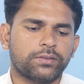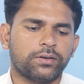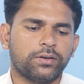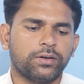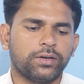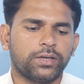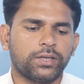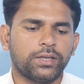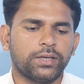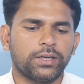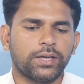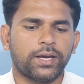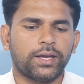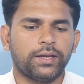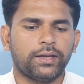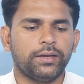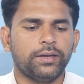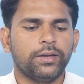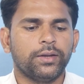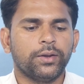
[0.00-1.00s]

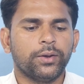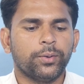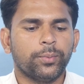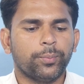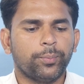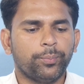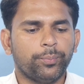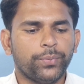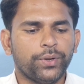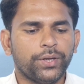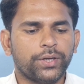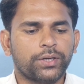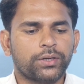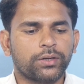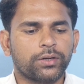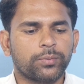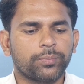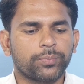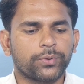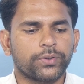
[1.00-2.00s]
39
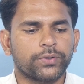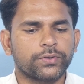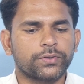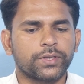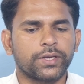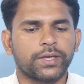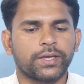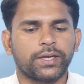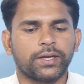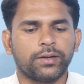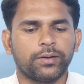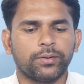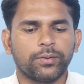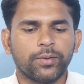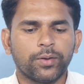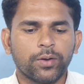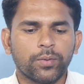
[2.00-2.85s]
meter per second.